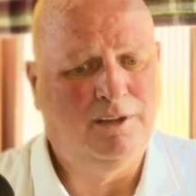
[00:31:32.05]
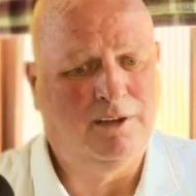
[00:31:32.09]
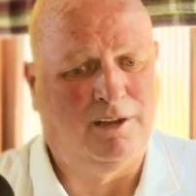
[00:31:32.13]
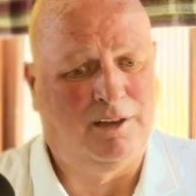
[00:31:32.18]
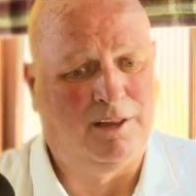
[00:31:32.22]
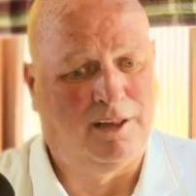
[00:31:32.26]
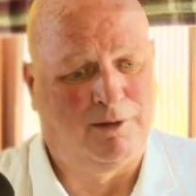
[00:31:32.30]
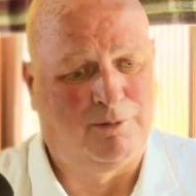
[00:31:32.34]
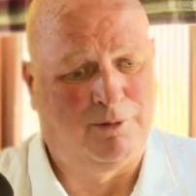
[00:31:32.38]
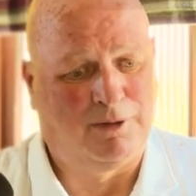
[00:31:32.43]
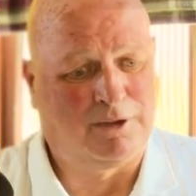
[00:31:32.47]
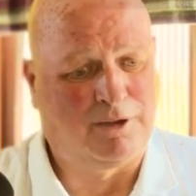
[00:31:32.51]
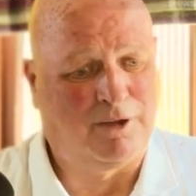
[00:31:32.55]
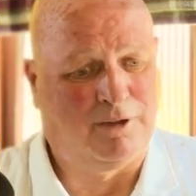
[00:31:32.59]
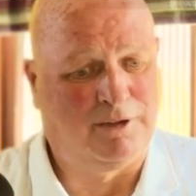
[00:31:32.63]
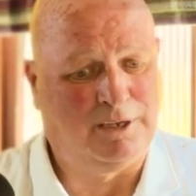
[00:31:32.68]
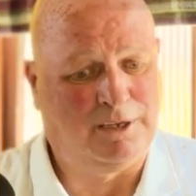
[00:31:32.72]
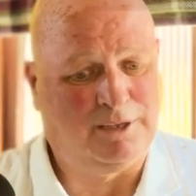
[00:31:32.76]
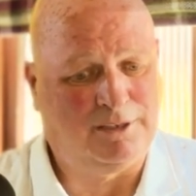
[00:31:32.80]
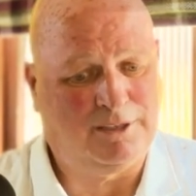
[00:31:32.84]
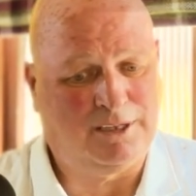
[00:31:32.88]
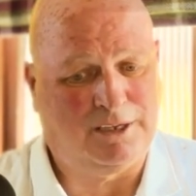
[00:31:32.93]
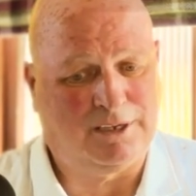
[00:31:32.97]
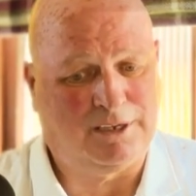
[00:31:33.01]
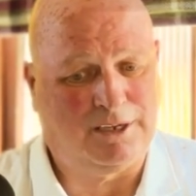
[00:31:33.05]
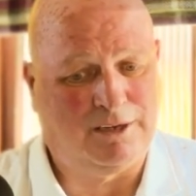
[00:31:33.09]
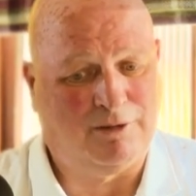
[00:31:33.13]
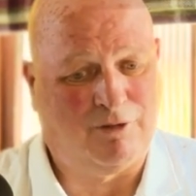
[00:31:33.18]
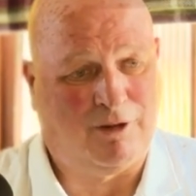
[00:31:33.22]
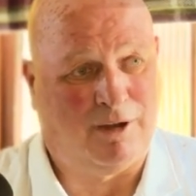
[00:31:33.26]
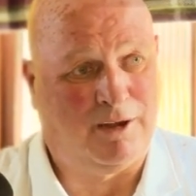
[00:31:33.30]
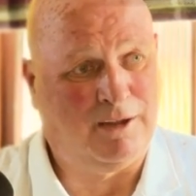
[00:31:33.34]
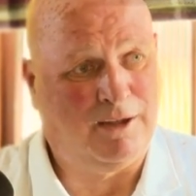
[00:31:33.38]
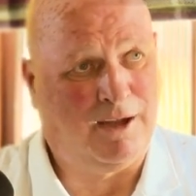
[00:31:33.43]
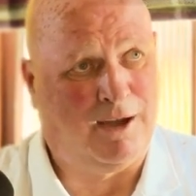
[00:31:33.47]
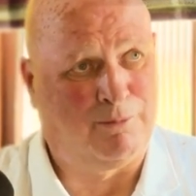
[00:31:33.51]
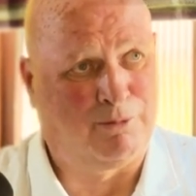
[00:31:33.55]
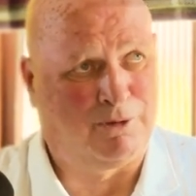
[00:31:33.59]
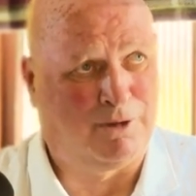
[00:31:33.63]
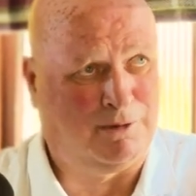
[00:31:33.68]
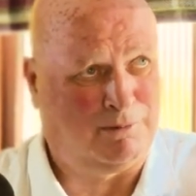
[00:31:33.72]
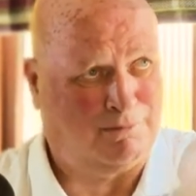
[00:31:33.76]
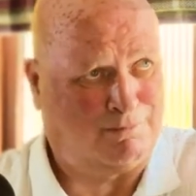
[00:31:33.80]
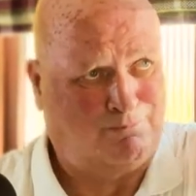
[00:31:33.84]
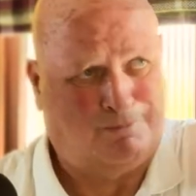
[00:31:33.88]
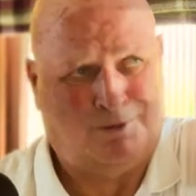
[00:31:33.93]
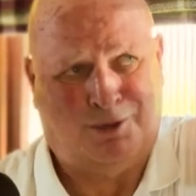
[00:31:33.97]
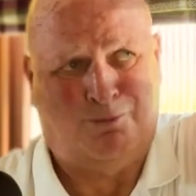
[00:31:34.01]
And anyway, Gunny's thinking, right, I'm
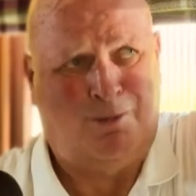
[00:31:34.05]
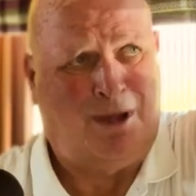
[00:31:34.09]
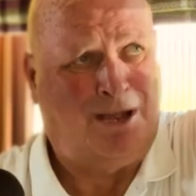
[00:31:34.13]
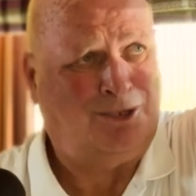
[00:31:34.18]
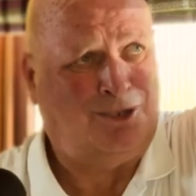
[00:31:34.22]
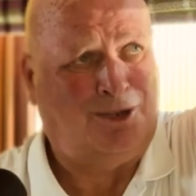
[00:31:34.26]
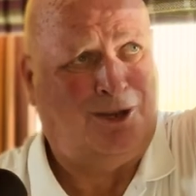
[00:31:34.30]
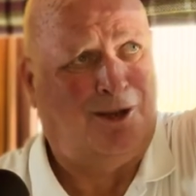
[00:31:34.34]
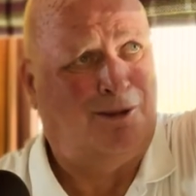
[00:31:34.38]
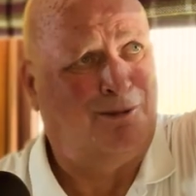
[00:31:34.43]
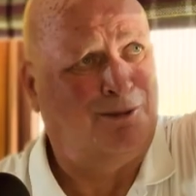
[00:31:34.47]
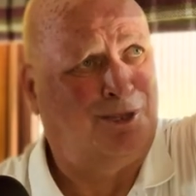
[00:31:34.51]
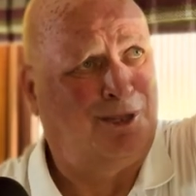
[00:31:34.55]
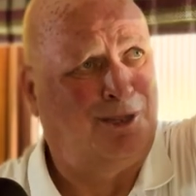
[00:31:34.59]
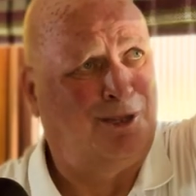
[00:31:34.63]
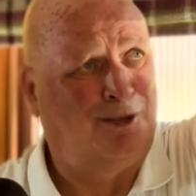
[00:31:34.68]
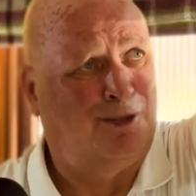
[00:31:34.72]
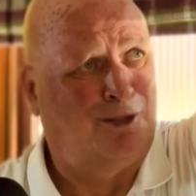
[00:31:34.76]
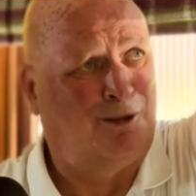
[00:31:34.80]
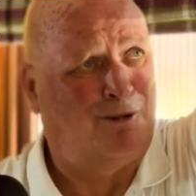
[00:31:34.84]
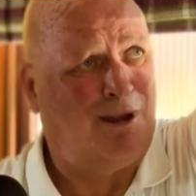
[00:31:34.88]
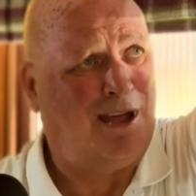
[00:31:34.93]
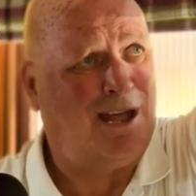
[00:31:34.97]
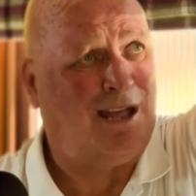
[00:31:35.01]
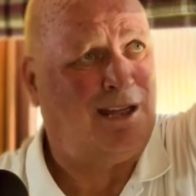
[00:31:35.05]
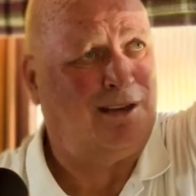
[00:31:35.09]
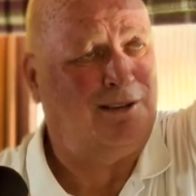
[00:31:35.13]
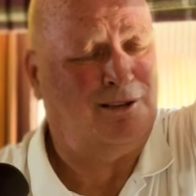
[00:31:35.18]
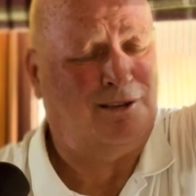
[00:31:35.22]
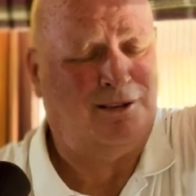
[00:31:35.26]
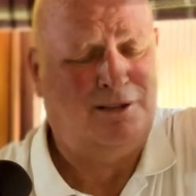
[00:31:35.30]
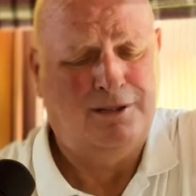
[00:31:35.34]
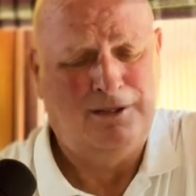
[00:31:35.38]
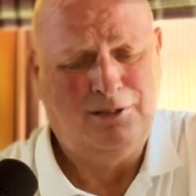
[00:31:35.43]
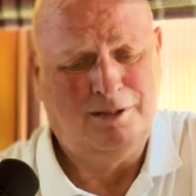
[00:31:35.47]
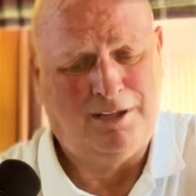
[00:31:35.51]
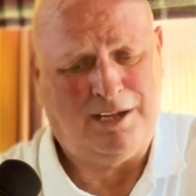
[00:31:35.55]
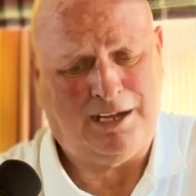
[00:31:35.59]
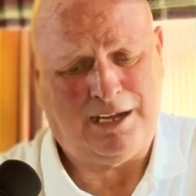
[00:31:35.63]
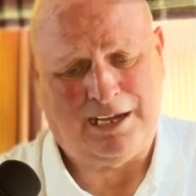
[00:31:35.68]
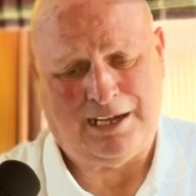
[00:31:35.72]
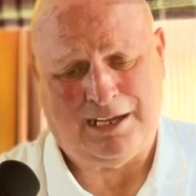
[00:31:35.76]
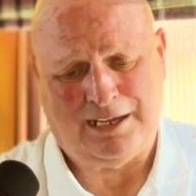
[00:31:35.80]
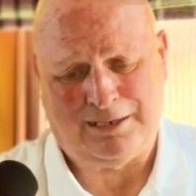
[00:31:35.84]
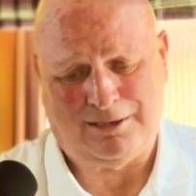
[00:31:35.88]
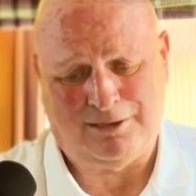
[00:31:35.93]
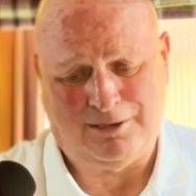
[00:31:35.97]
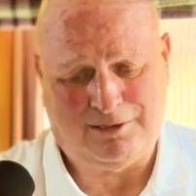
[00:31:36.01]
going to smash it up to the other end
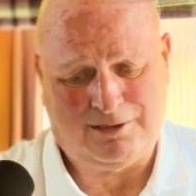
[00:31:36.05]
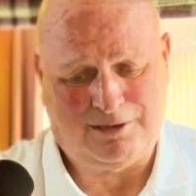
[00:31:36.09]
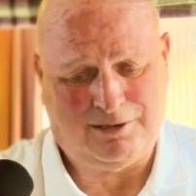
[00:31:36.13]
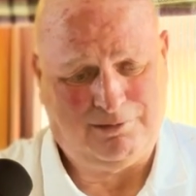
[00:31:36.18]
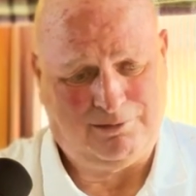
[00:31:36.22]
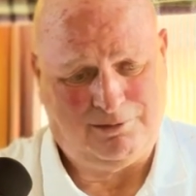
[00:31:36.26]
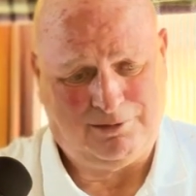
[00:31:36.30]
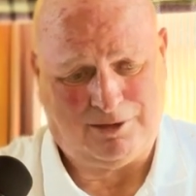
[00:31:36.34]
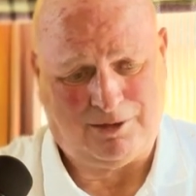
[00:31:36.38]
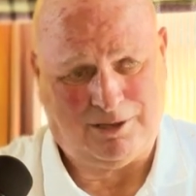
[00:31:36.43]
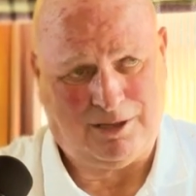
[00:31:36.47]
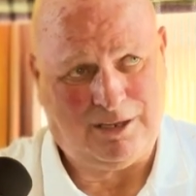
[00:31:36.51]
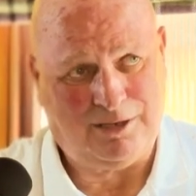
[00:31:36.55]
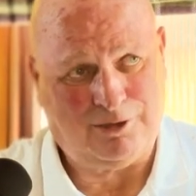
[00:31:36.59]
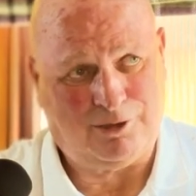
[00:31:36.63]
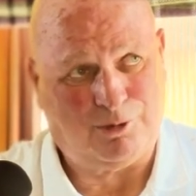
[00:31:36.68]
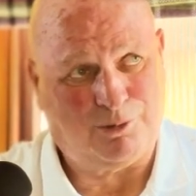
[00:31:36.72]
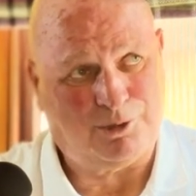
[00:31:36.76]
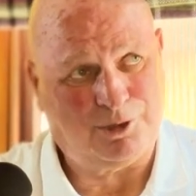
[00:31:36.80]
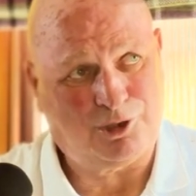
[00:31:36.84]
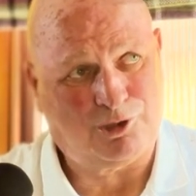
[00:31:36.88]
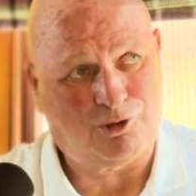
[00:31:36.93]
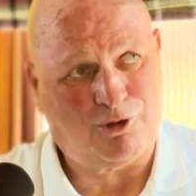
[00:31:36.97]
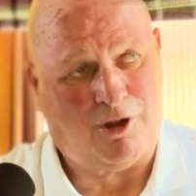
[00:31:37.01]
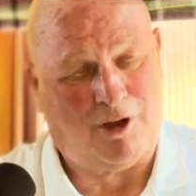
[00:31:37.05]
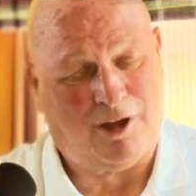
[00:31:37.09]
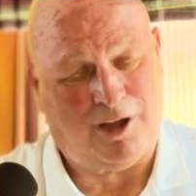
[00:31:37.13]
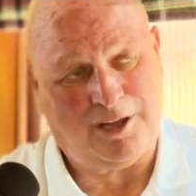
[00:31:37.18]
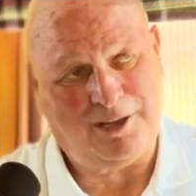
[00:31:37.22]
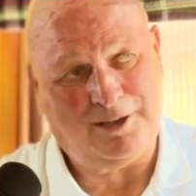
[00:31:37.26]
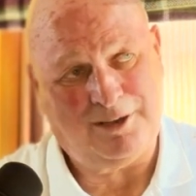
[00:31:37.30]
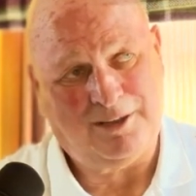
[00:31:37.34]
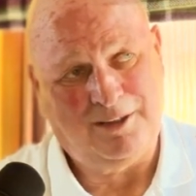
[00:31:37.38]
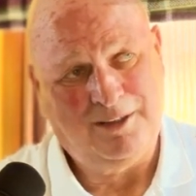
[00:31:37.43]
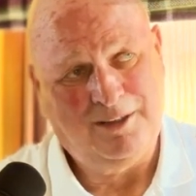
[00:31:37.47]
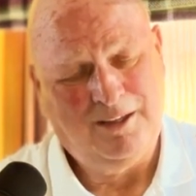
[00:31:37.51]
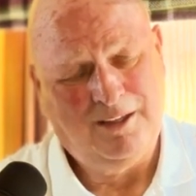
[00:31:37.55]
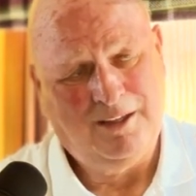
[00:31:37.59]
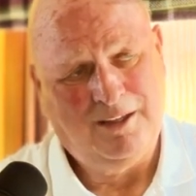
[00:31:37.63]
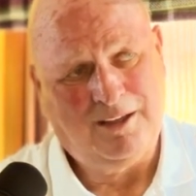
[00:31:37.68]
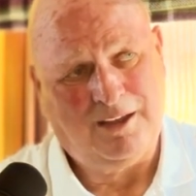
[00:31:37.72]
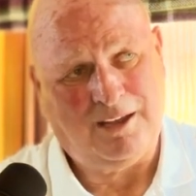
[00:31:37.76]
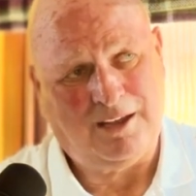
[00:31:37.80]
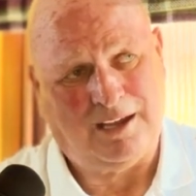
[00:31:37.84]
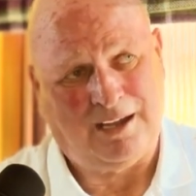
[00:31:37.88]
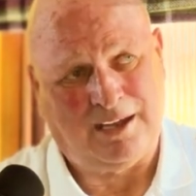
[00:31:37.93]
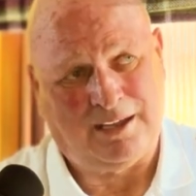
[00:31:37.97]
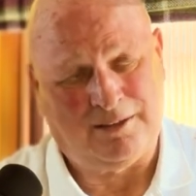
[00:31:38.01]
and into a stride.
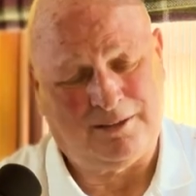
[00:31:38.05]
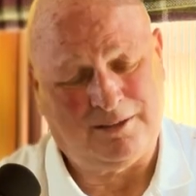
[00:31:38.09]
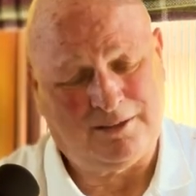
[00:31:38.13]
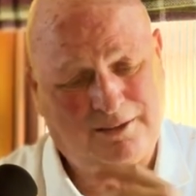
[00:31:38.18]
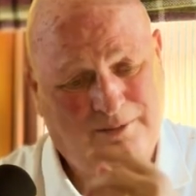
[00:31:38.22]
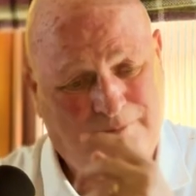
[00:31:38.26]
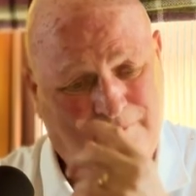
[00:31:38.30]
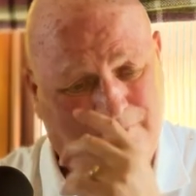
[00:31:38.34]
And